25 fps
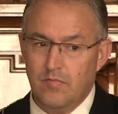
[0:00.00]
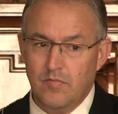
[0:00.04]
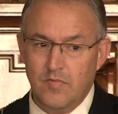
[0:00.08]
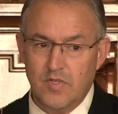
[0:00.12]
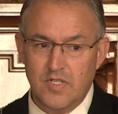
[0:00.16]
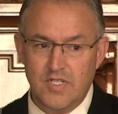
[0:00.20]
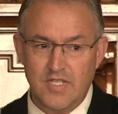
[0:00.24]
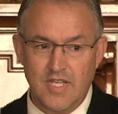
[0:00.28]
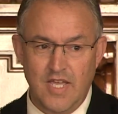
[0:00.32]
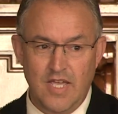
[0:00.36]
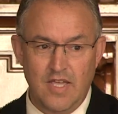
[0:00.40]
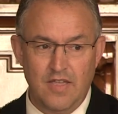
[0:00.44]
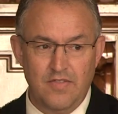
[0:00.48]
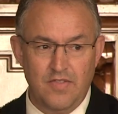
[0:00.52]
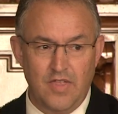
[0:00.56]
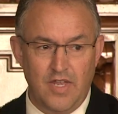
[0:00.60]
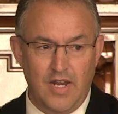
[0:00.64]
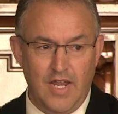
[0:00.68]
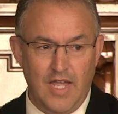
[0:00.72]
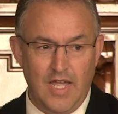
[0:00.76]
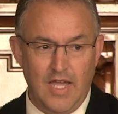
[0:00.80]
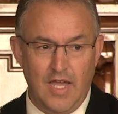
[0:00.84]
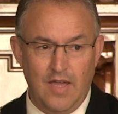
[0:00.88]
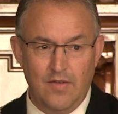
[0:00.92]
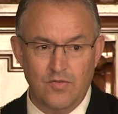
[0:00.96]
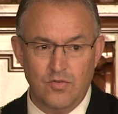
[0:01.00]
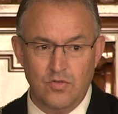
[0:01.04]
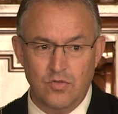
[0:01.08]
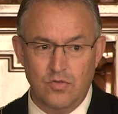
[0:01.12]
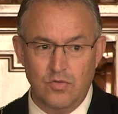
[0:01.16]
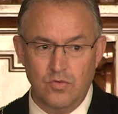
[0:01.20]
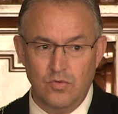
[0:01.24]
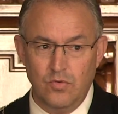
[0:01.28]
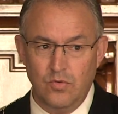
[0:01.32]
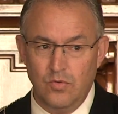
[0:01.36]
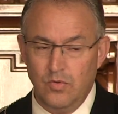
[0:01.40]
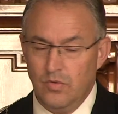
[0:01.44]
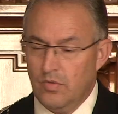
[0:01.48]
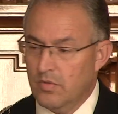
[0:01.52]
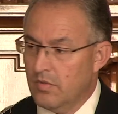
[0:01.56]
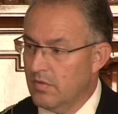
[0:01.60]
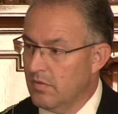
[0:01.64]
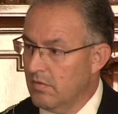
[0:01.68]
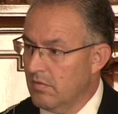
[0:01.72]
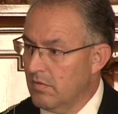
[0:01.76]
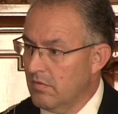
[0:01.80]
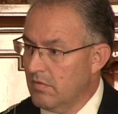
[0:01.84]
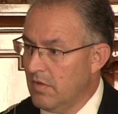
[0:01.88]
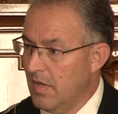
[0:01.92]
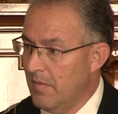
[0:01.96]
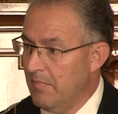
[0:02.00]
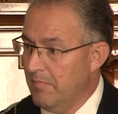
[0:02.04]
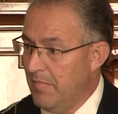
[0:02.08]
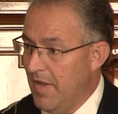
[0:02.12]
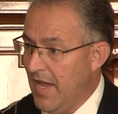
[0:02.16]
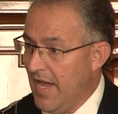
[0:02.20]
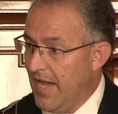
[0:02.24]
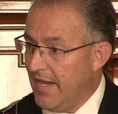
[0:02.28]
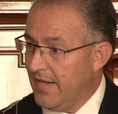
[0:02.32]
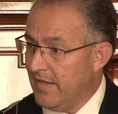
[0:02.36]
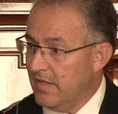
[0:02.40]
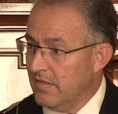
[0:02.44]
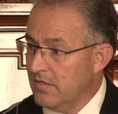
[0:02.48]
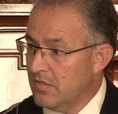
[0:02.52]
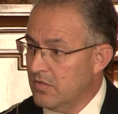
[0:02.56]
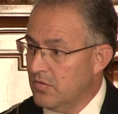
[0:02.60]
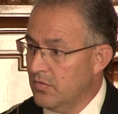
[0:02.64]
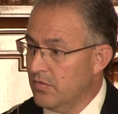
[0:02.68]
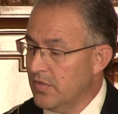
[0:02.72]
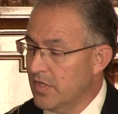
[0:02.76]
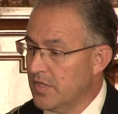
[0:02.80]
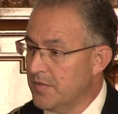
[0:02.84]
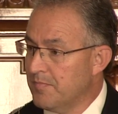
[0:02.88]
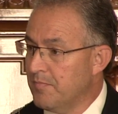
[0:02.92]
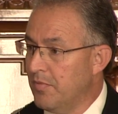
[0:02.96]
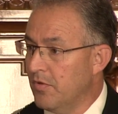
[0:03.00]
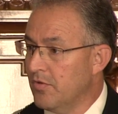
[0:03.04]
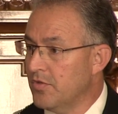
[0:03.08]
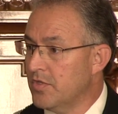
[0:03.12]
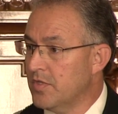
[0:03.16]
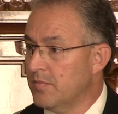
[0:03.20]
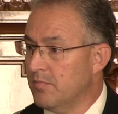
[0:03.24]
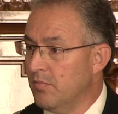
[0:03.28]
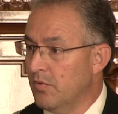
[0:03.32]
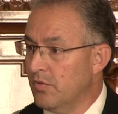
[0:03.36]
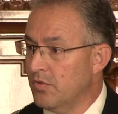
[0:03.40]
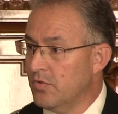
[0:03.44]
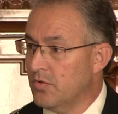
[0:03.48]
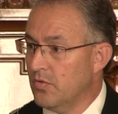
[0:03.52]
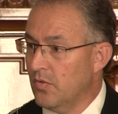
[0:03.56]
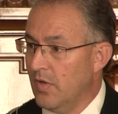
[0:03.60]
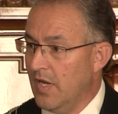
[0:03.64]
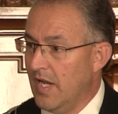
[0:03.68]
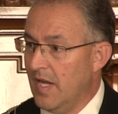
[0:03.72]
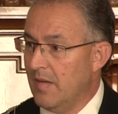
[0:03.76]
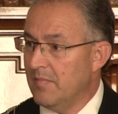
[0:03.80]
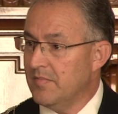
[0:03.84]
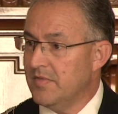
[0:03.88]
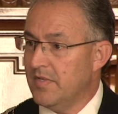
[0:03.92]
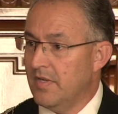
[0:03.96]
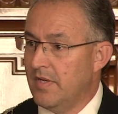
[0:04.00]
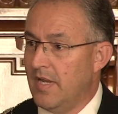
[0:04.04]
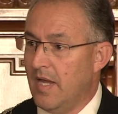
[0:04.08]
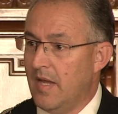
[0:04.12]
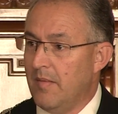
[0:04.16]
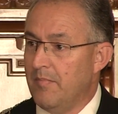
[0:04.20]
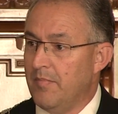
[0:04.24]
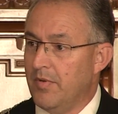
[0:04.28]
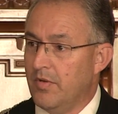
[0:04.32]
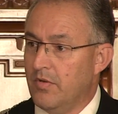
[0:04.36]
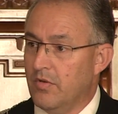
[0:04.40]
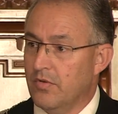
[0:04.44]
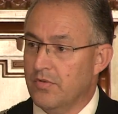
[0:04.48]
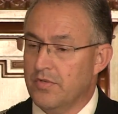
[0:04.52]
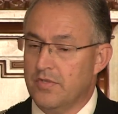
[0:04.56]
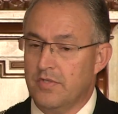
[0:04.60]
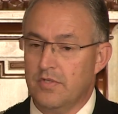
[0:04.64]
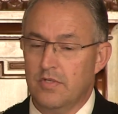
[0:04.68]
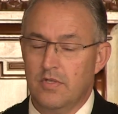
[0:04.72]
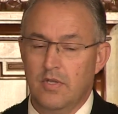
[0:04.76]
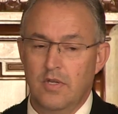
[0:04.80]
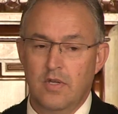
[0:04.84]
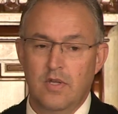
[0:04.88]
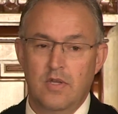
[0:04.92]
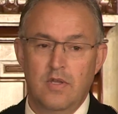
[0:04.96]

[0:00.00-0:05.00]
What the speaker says: saying that I have to come back as soon as possible to Amsterdam because